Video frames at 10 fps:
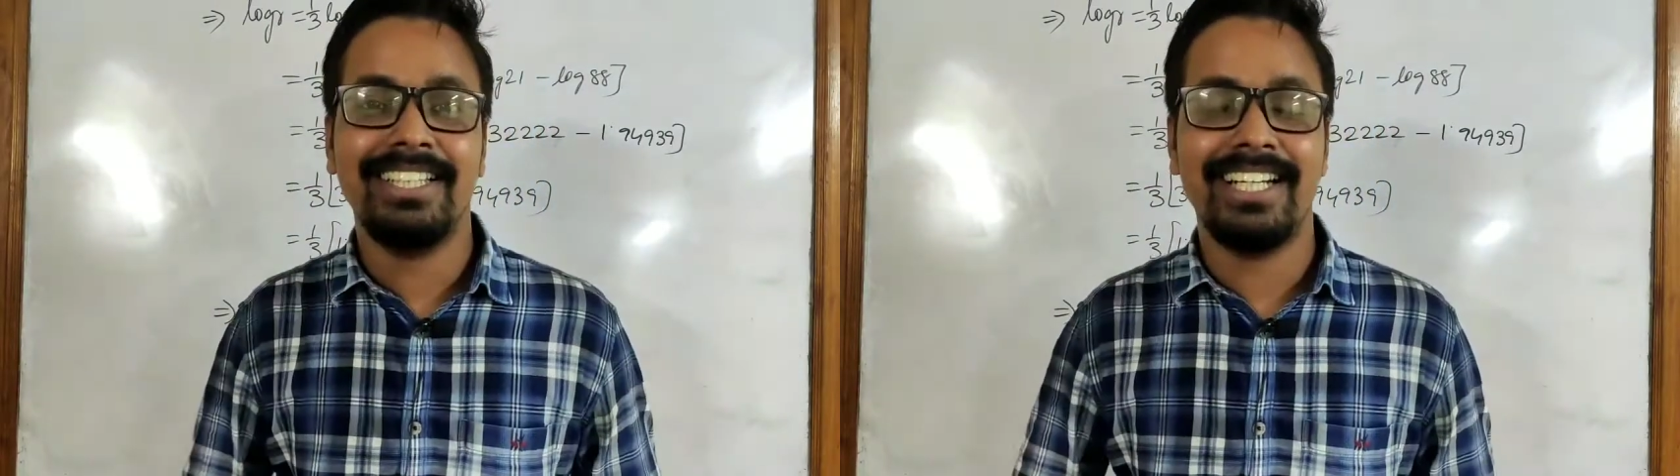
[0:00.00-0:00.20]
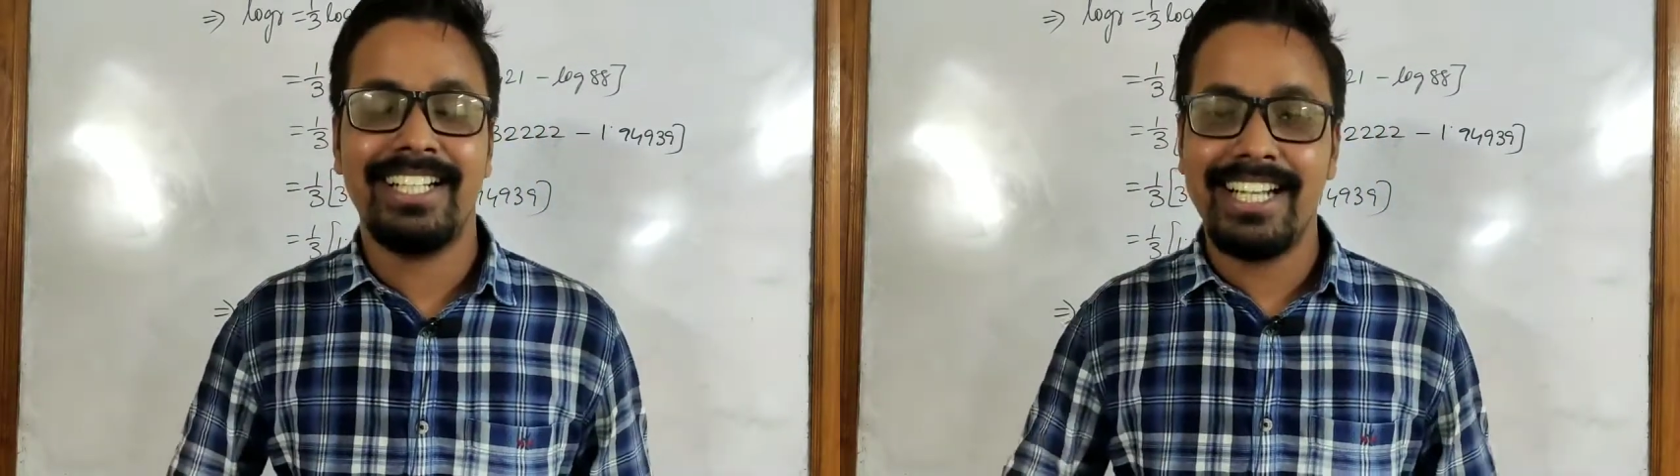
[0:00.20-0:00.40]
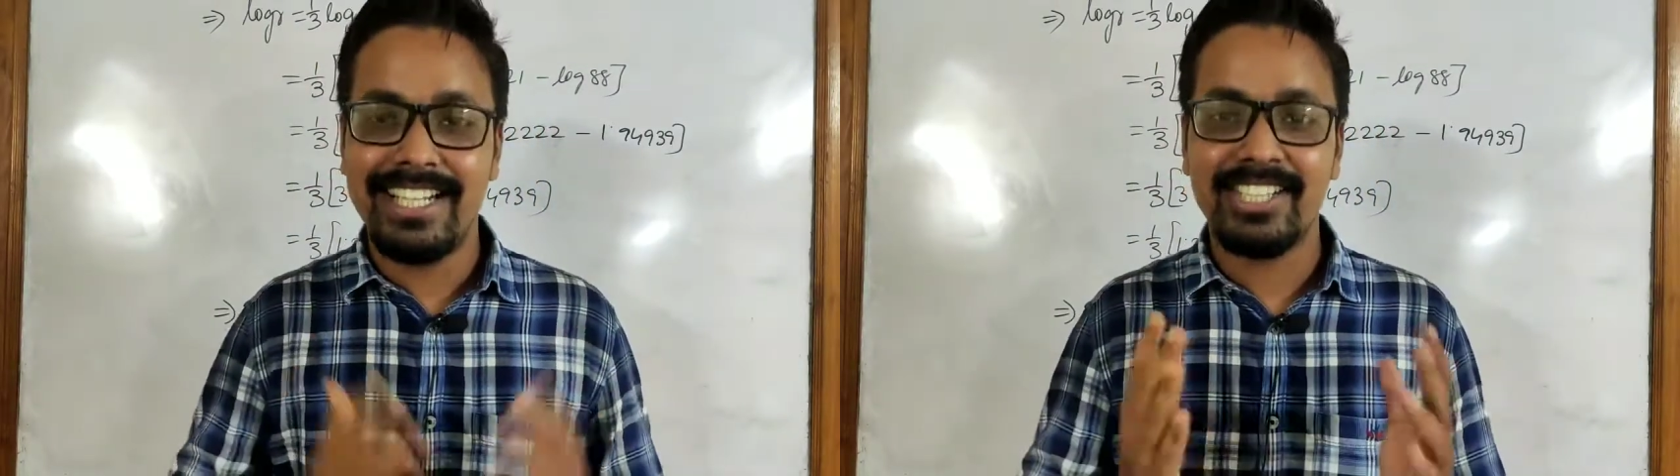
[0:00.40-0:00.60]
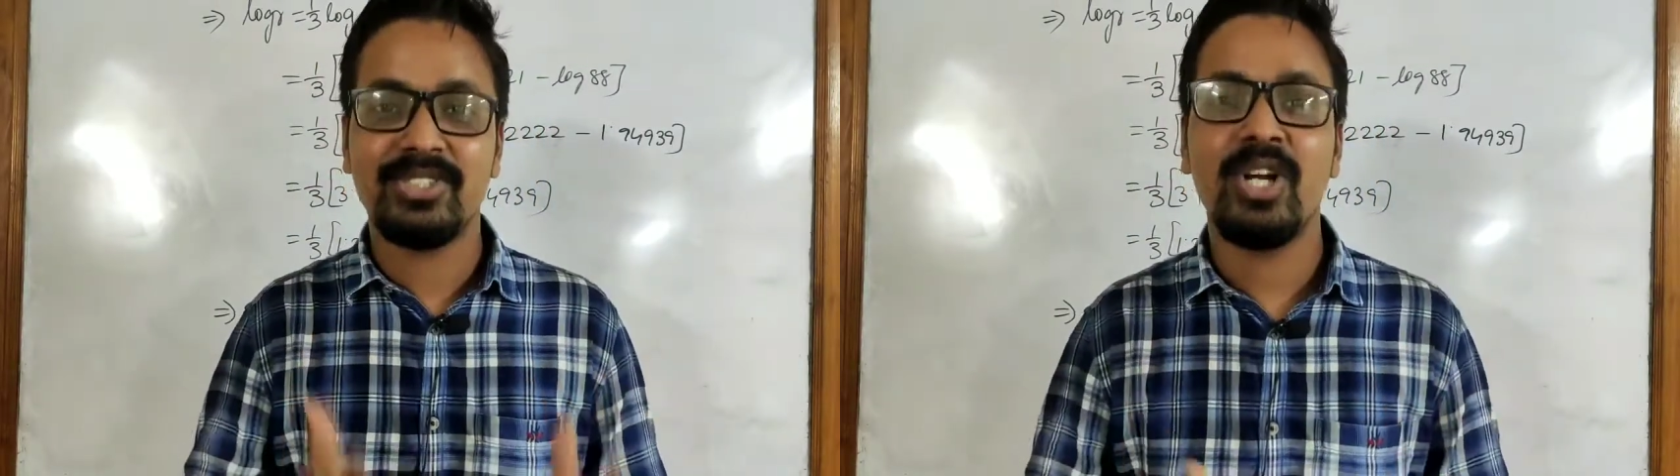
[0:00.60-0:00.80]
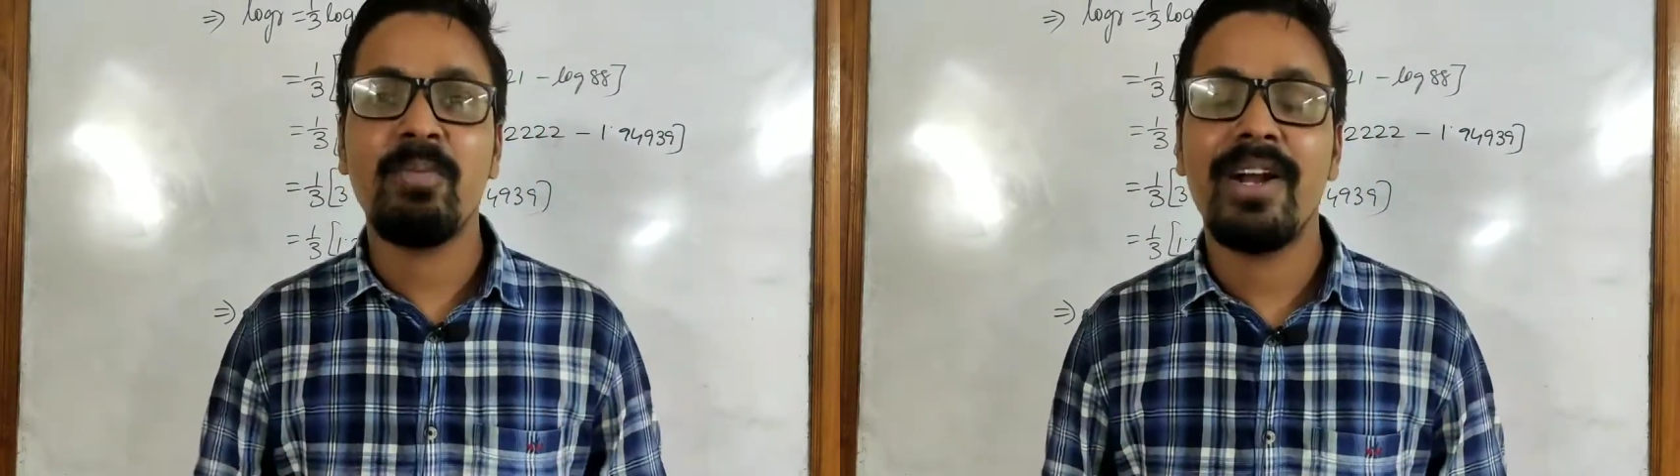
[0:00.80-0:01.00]
that it
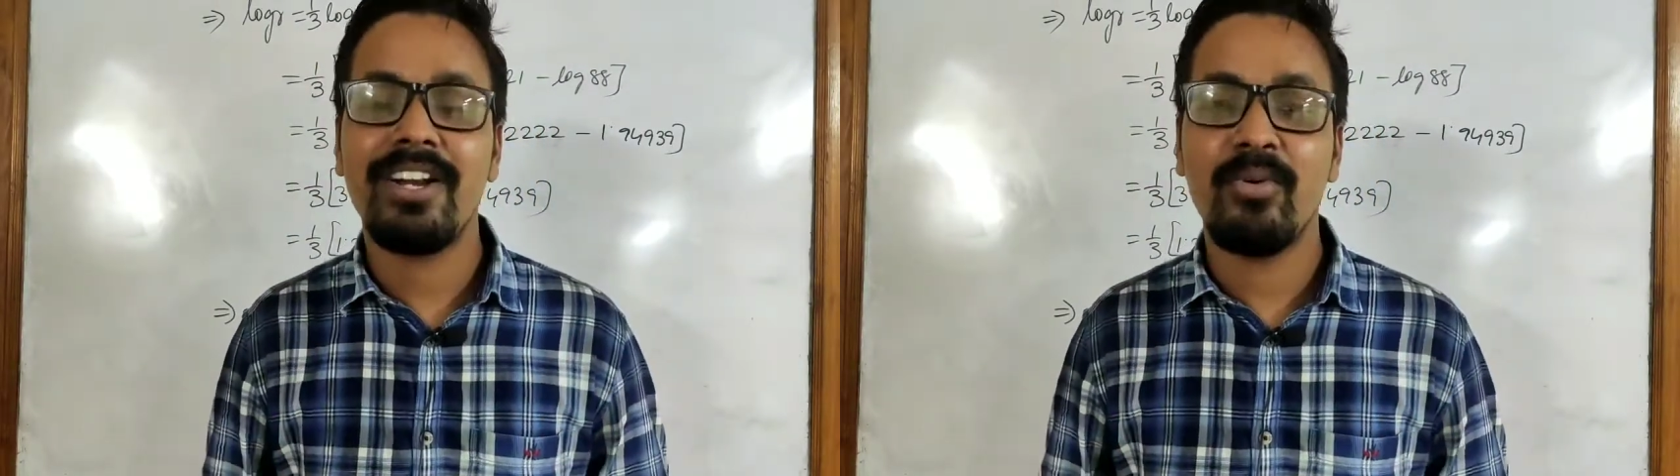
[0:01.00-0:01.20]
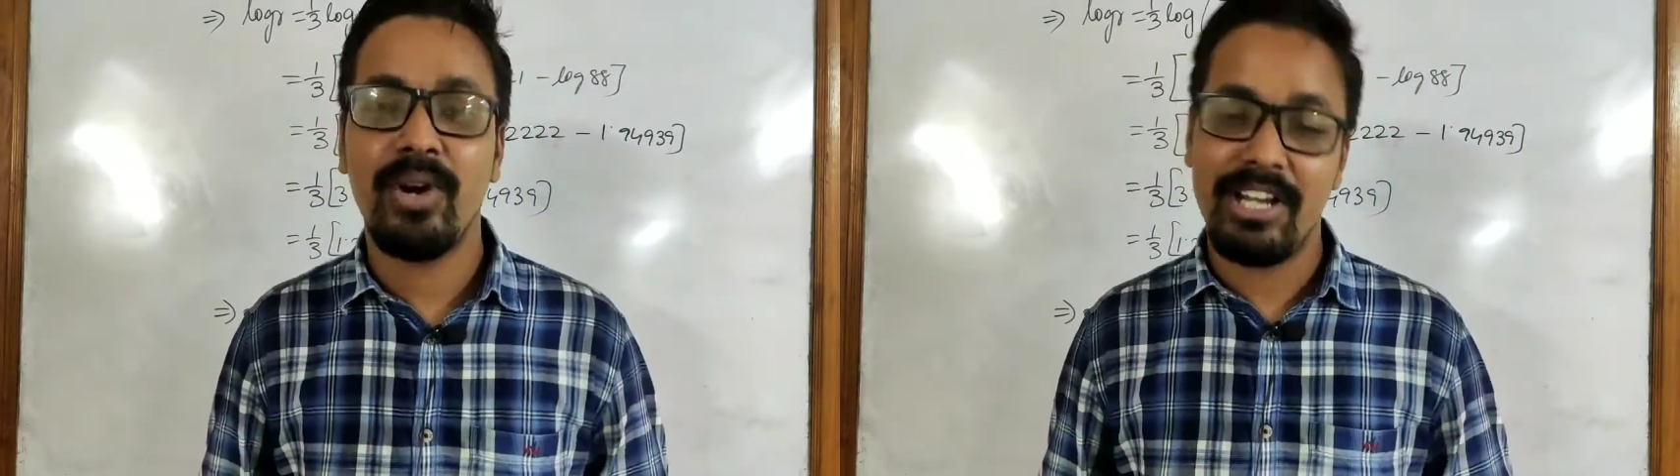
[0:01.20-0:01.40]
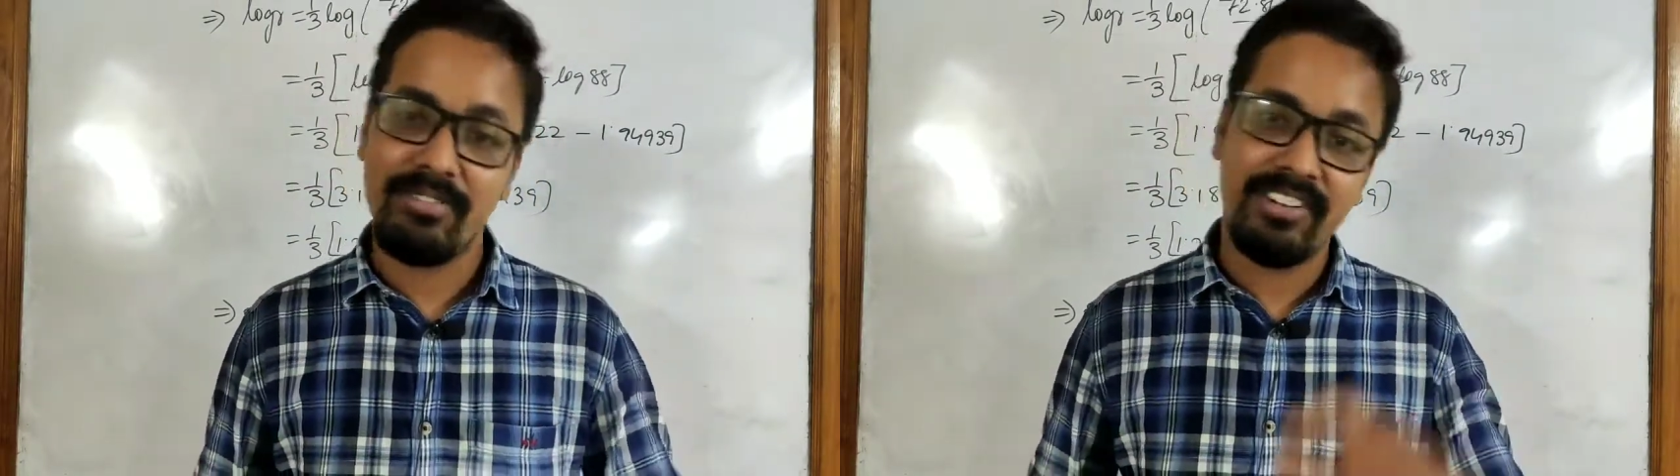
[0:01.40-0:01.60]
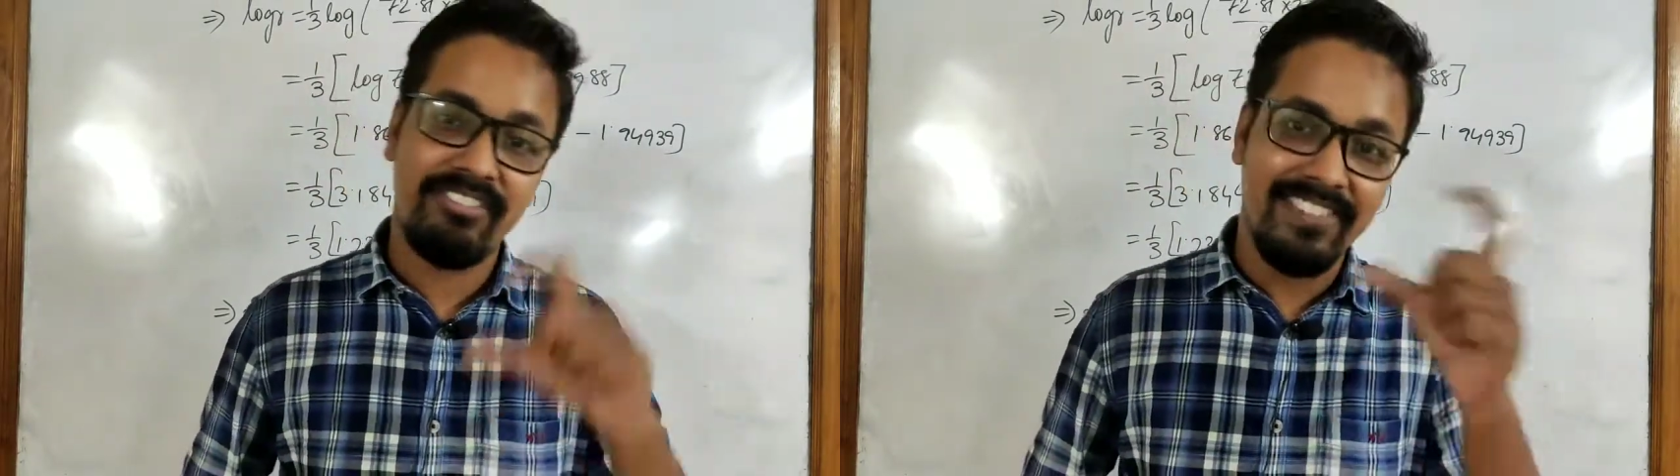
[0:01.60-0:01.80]
does not matter whatever